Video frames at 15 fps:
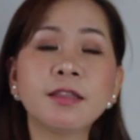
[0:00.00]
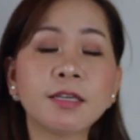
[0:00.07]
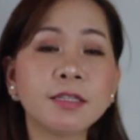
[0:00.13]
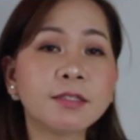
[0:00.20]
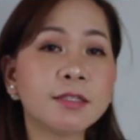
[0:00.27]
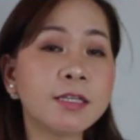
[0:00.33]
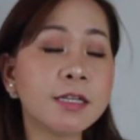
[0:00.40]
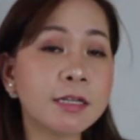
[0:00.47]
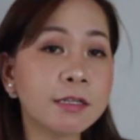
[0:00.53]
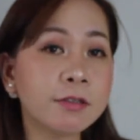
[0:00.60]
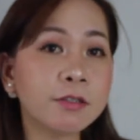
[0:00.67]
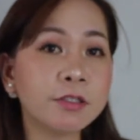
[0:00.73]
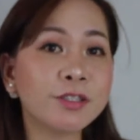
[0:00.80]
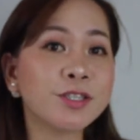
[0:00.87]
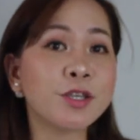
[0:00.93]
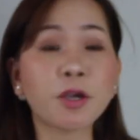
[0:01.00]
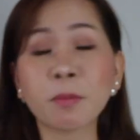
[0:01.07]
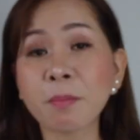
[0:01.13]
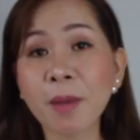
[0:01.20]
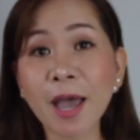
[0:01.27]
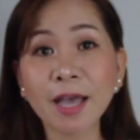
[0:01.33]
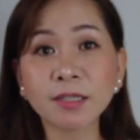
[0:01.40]
This includes
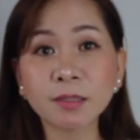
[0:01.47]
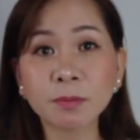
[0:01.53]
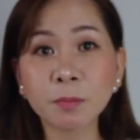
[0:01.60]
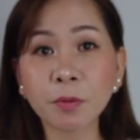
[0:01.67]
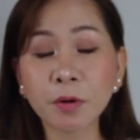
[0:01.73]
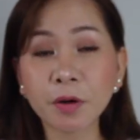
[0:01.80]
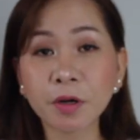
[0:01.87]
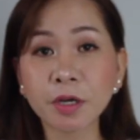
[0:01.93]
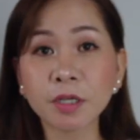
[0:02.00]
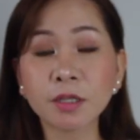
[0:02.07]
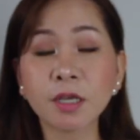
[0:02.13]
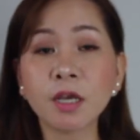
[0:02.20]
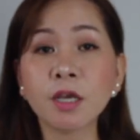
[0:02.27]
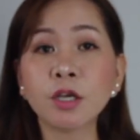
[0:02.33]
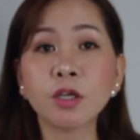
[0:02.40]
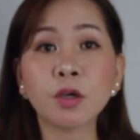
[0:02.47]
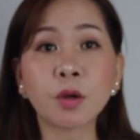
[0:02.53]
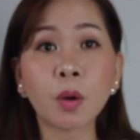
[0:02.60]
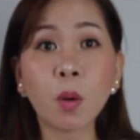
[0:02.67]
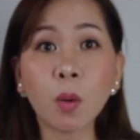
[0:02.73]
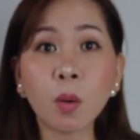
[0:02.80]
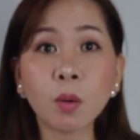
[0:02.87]
your passport,
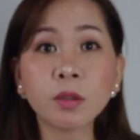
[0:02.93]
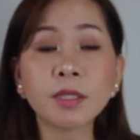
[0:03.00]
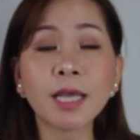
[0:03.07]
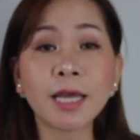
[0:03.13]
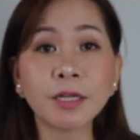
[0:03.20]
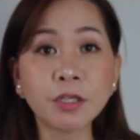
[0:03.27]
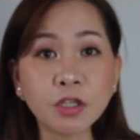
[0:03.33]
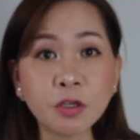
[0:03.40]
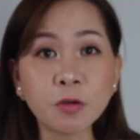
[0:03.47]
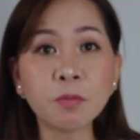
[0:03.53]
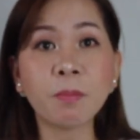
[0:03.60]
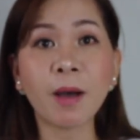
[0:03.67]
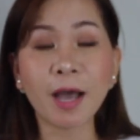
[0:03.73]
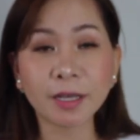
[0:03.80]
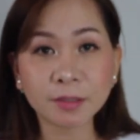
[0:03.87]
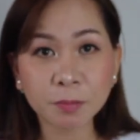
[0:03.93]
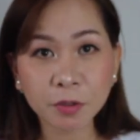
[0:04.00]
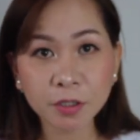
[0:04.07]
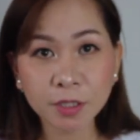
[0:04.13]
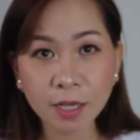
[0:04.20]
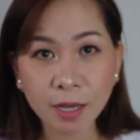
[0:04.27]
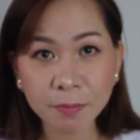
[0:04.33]
your old and new
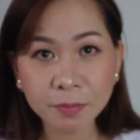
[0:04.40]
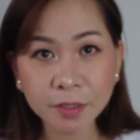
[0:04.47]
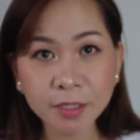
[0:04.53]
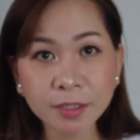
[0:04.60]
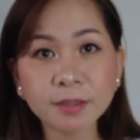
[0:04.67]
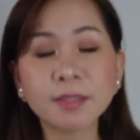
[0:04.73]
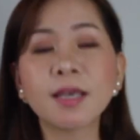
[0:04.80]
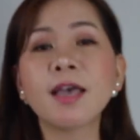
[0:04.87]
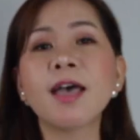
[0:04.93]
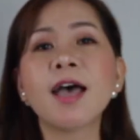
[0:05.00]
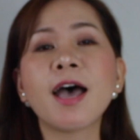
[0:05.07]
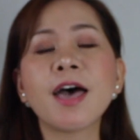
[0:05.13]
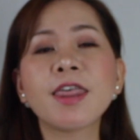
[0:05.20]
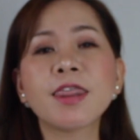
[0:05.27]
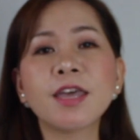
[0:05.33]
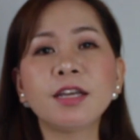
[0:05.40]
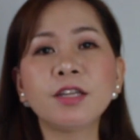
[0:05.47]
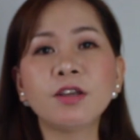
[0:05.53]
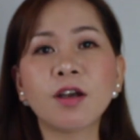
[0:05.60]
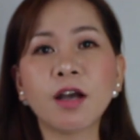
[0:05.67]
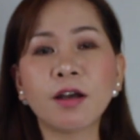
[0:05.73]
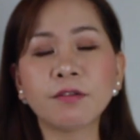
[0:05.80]
passport copies, and then
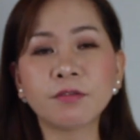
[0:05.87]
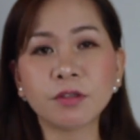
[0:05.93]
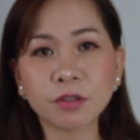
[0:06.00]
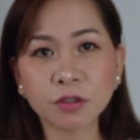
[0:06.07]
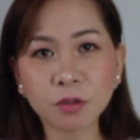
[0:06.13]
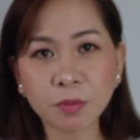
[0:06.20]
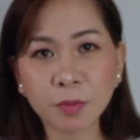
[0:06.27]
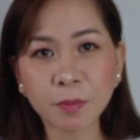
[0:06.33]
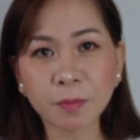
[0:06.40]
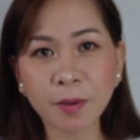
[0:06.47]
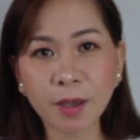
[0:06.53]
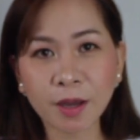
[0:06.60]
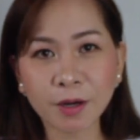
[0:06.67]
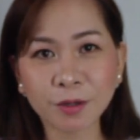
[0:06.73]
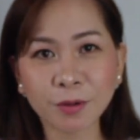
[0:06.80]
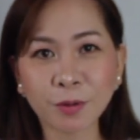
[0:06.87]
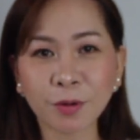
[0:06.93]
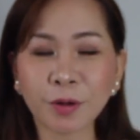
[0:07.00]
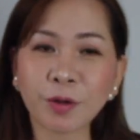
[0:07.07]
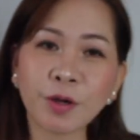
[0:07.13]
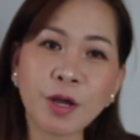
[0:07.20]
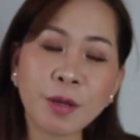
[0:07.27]
you have also to prepare
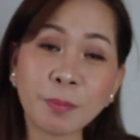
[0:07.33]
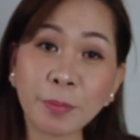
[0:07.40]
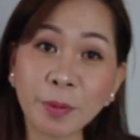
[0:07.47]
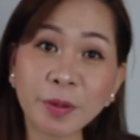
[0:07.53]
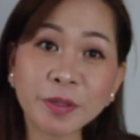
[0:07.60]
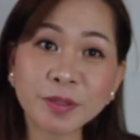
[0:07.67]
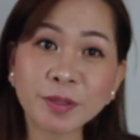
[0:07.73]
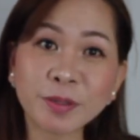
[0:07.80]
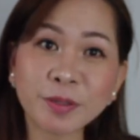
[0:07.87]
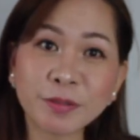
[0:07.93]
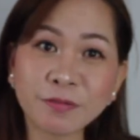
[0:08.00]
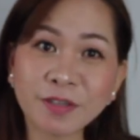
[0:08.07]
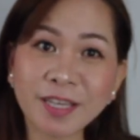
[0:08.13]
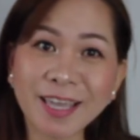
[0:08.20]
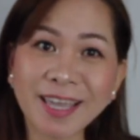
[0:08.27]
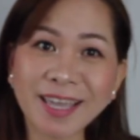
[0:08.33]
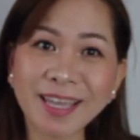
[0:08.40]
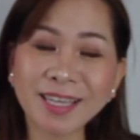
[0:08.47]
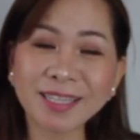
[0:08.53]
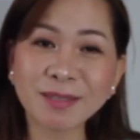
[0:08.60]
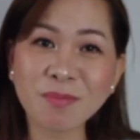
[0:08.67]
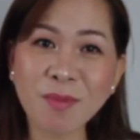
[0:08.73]
your birth
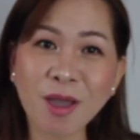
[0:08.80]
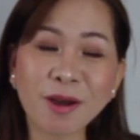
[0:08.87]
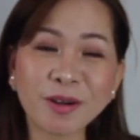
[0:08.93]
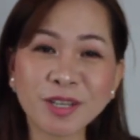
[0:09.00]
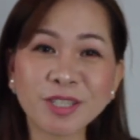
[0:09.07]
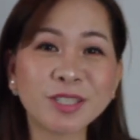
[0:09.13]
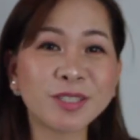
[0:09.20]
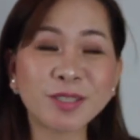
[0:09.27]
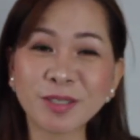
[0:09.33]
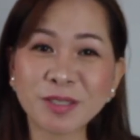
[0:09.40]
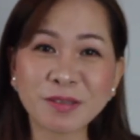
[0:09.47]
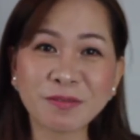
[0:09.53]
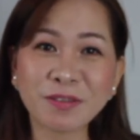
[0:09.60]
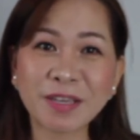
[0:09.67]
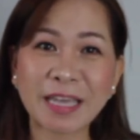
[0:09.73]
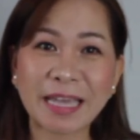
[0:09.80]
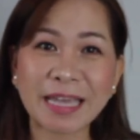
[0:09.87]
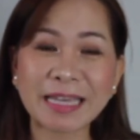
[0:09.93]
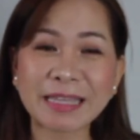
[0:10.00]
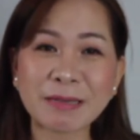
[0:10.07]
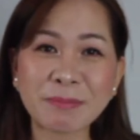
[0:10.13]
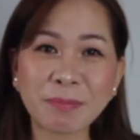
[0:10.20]
certificate, marriage
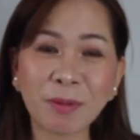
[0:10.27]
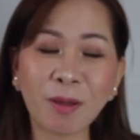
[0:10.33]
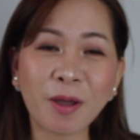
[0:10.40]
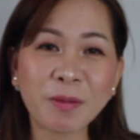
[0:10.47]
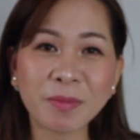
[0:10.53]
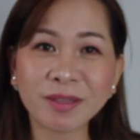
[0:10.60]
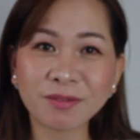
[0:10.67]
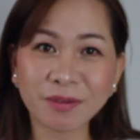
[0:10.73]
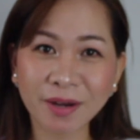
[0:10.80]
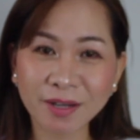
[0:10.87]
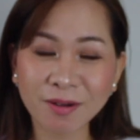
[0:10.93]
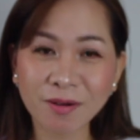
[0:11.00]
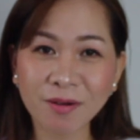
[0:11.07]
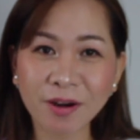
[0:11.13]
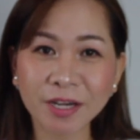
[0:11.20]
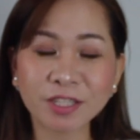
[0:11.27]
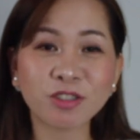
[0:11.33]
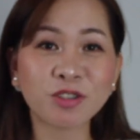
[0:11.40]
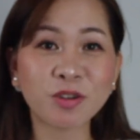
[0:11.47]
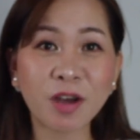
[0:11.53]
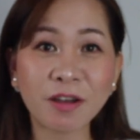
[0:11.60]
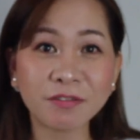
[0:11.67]
certificate, employment record,
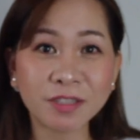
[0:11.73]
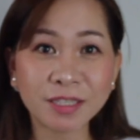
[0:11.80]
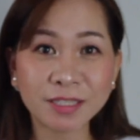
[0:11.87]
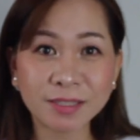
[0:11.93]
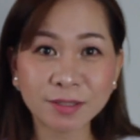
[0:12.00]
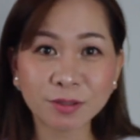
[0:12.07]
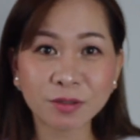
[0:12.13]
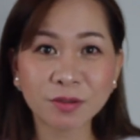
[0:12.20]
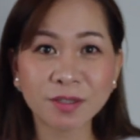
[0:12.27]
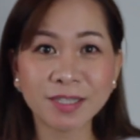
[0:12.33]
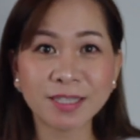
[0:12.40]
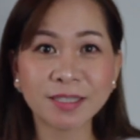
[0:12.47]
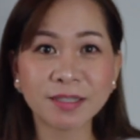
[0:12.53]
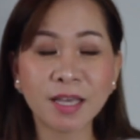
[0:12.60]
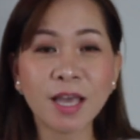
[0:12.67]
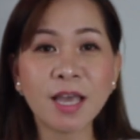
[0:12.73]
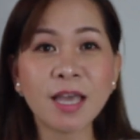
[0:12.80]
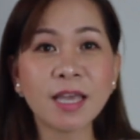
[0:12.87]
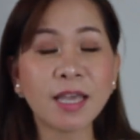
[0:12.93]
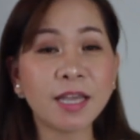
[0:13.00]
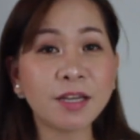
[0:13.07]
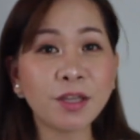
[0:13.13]
travel histories,
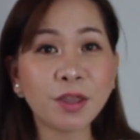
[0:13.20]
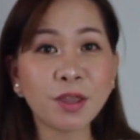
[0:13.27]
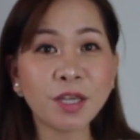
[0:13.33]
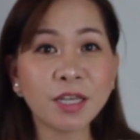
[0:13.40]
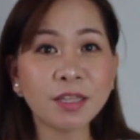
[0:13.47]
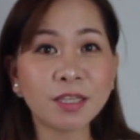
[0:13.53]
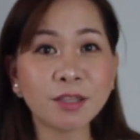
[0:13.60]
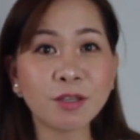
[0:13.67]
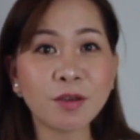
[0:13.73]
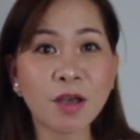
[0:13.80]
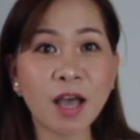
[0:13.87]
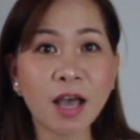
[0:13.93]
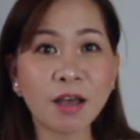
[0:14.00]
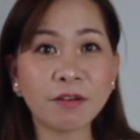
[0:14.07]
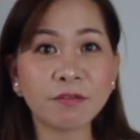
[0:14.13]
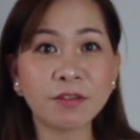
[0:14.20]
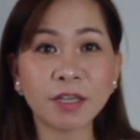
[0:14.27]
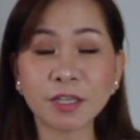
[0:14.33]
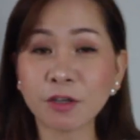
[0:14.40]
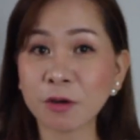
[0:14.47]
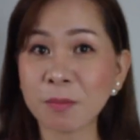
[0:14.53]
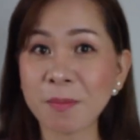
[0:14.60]
anything that you have
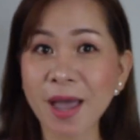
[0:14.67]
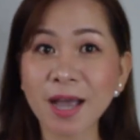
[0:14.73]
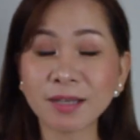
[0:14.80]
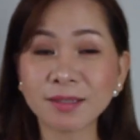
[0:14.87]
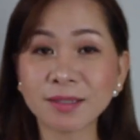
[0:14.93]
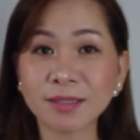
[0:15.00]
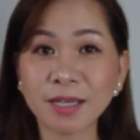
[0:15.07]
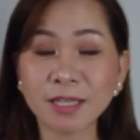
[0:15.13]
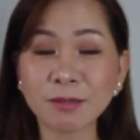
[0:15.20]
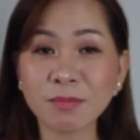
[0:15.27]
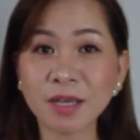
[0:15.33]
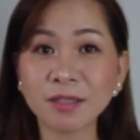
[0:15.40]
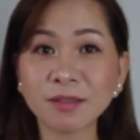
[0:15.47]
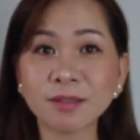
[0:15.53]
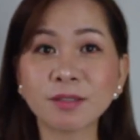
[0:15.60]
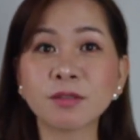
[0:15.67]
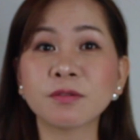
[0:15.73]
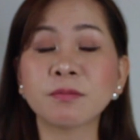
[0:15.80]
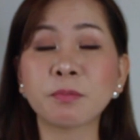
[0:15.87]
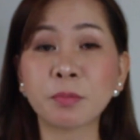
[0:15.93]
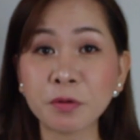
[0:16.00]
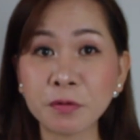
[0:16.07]
like your bank statements
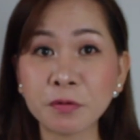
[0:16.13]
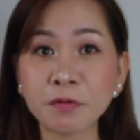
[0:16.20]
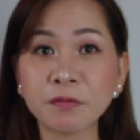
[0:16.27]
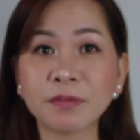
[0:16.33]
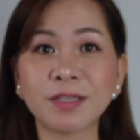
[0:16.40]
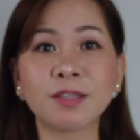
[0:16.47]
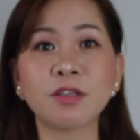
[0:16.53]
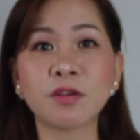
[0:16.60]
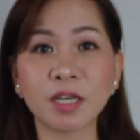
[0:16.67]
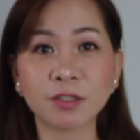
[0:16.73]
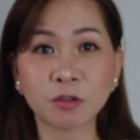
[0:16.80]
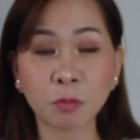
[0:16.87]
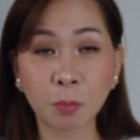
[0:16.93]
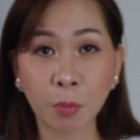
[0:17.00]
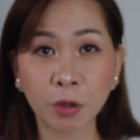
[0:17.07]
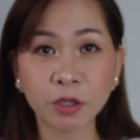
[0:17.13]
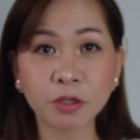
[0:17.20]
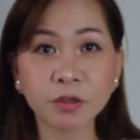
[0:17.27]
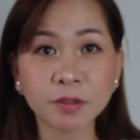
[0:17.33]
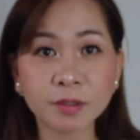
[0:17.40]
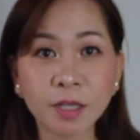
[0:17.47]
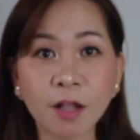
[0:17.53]
to prove that you can
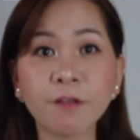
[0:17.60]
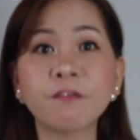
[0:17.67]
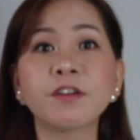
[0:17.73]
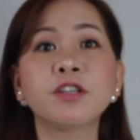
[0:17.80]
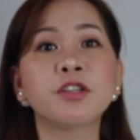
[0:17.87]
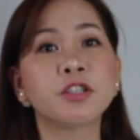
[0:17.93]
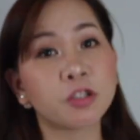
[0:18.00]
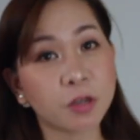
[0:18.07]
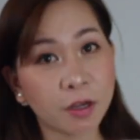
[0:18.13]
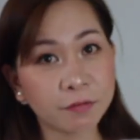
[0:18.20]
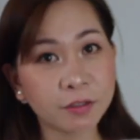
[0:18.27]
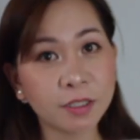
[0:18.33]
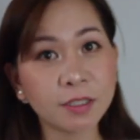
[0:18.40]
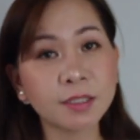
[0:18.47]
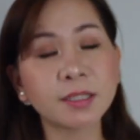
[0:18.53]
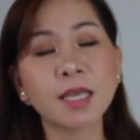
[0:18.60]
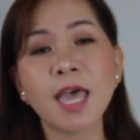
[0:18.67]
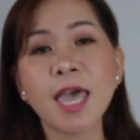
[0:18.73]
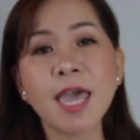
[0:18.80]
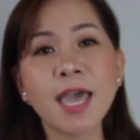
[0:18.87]
support yourself in your travels.